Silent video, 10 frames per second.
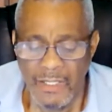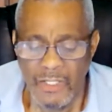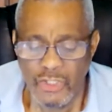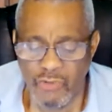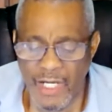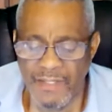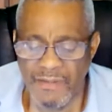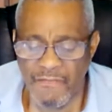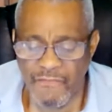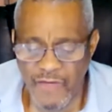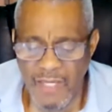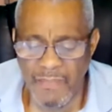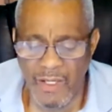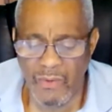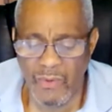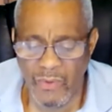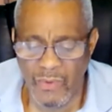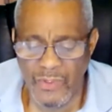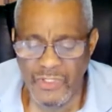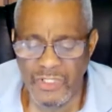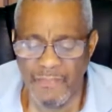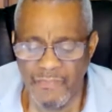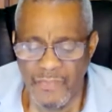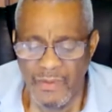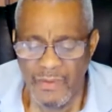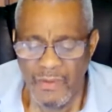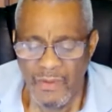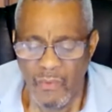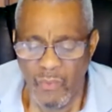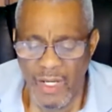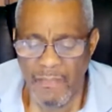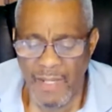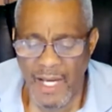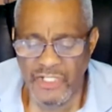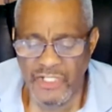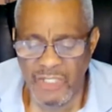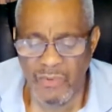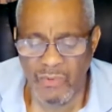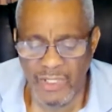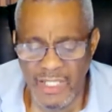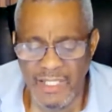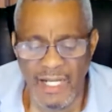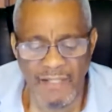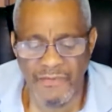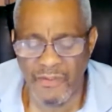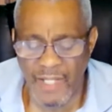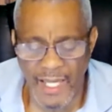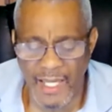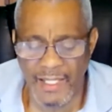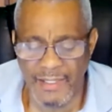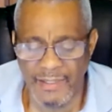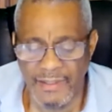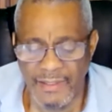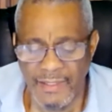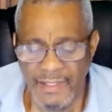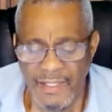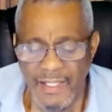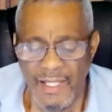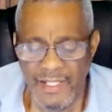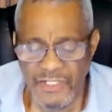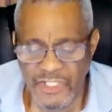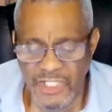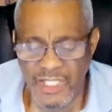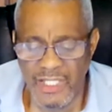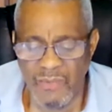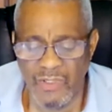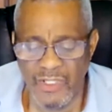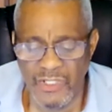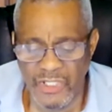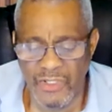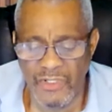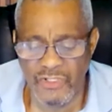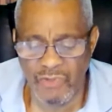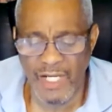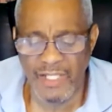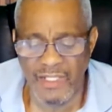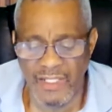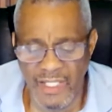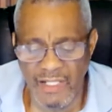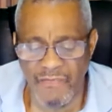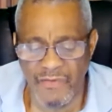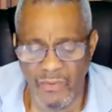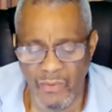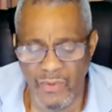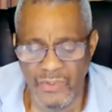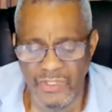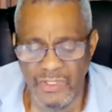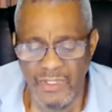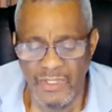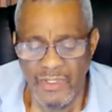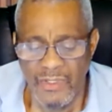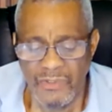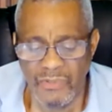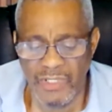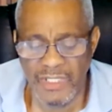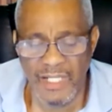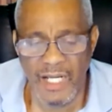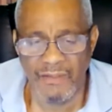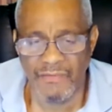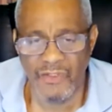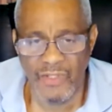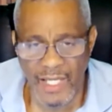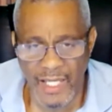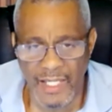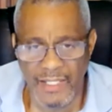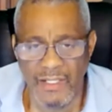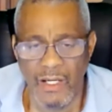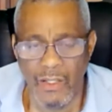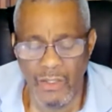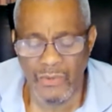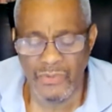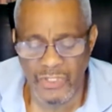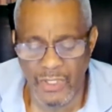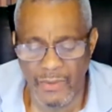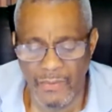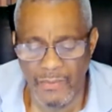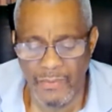Train the female horse, whereby she will eat out of your hand, and she will in turn train the infant horse to eat out of your hand also.